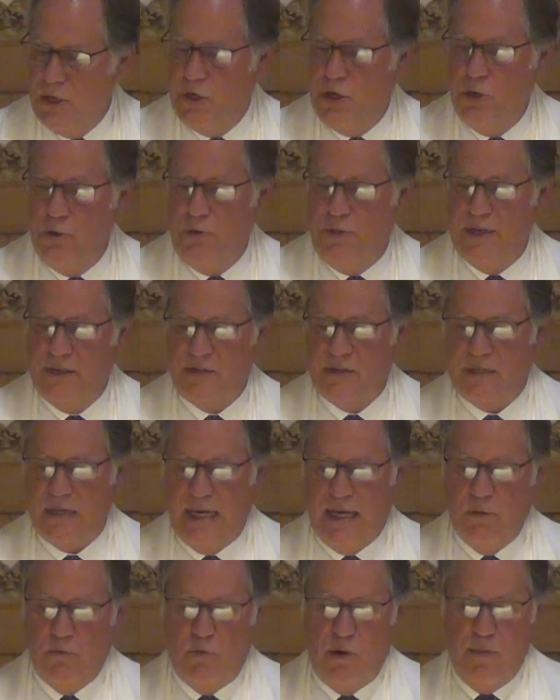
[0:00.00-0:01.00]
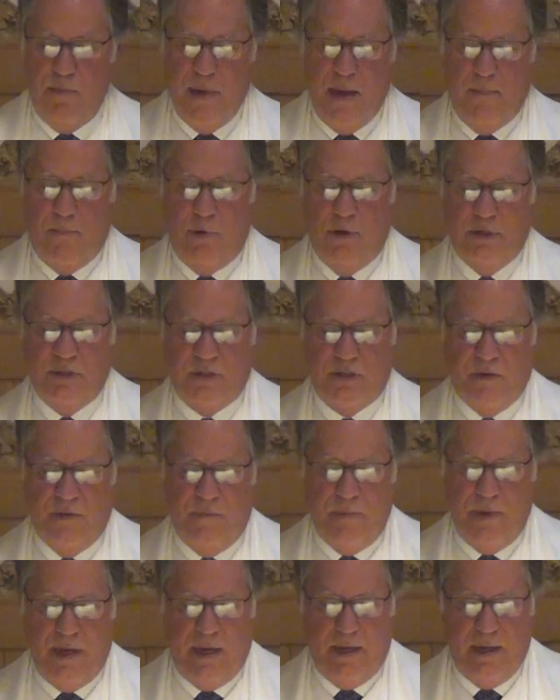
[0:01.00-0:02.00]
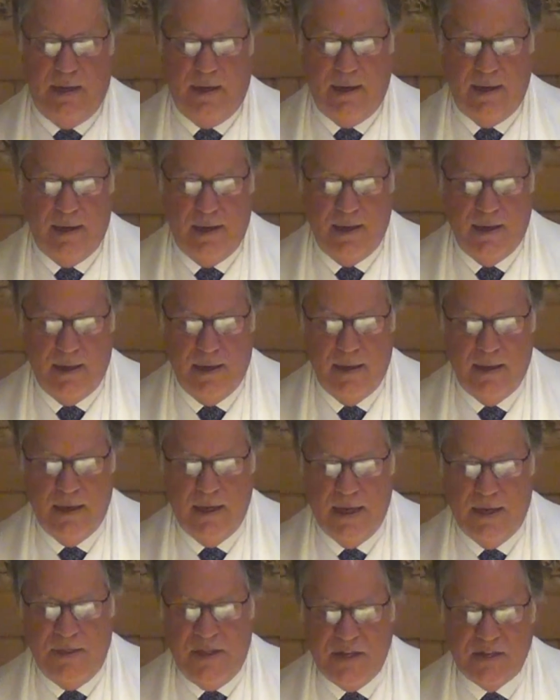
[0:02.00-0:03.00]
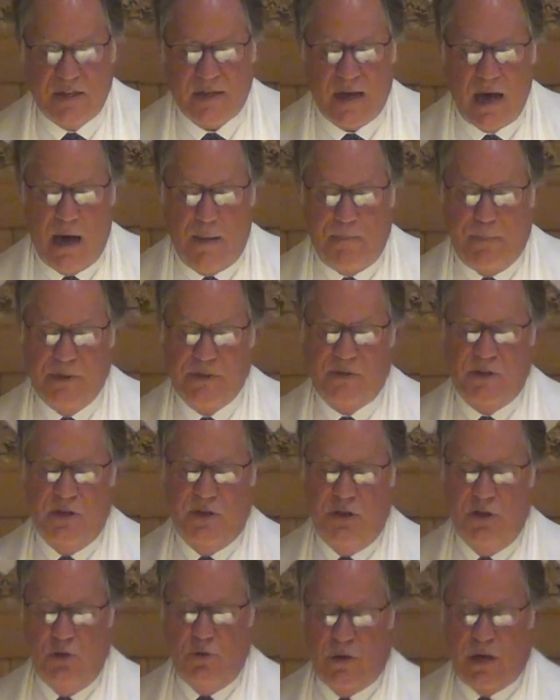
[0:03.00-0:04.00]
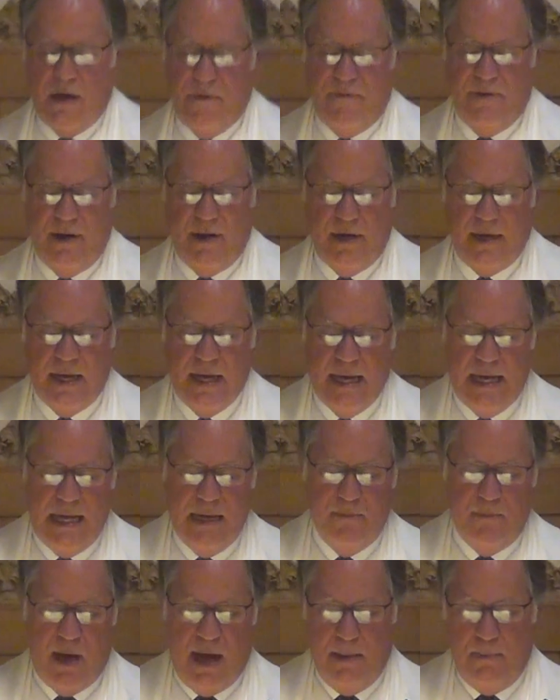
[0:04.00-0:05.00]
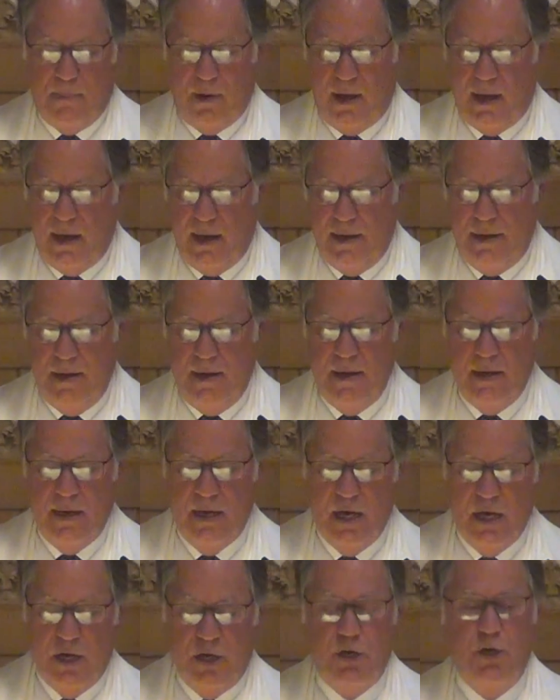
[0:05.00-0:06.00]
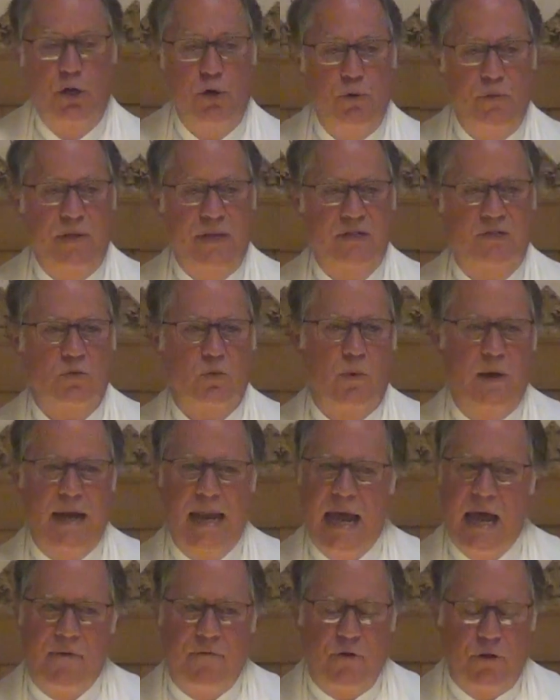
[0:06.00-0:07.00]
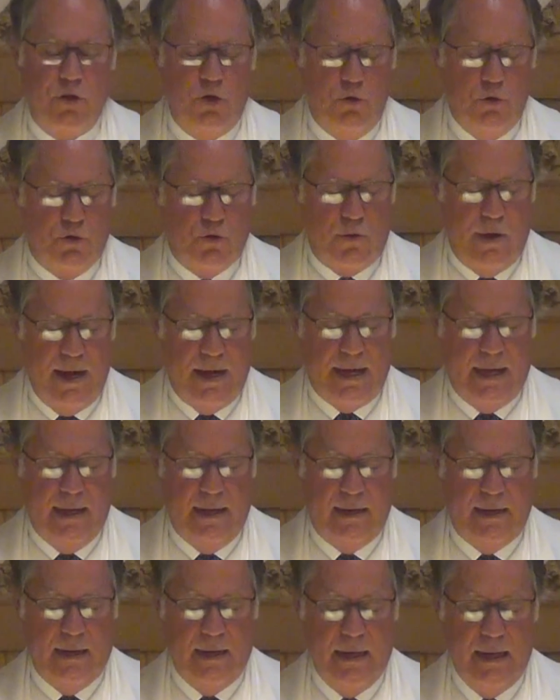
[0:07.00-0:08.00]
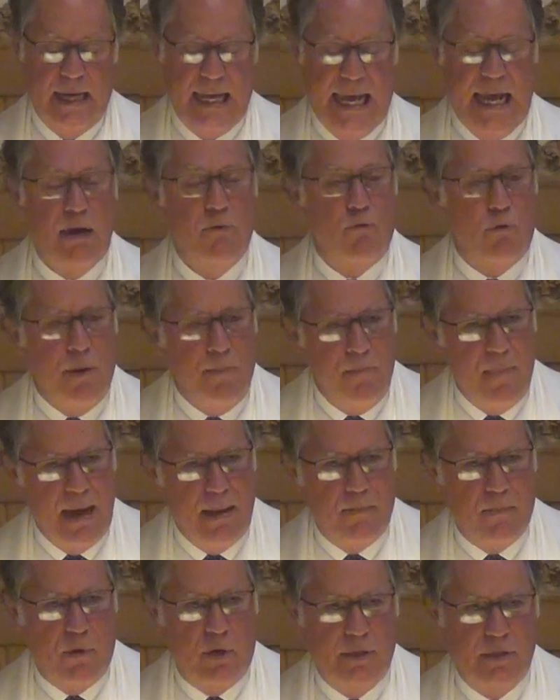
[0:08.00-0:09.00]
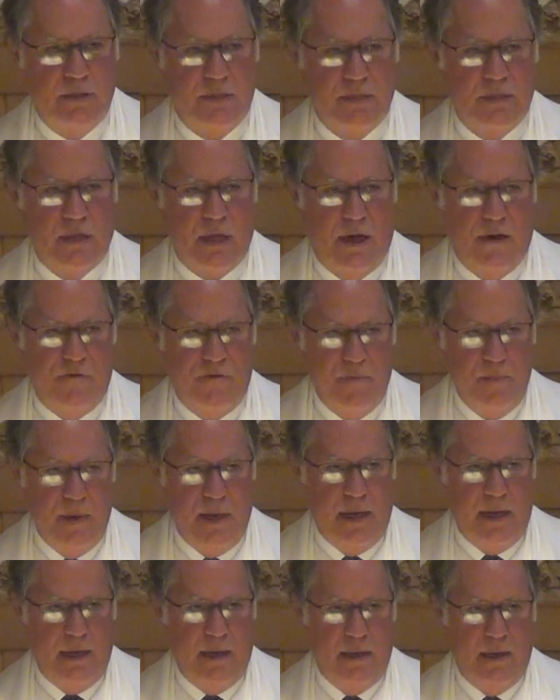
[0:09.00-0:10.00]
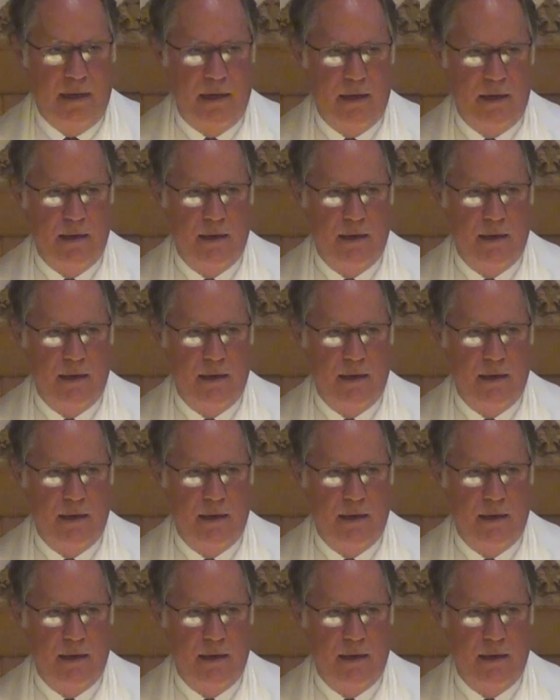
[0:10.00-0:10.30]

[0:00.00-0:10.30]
Do this in remembrance of me. This cup is the new covenant in my blood. Do this whenever you drink it in remembrance of me."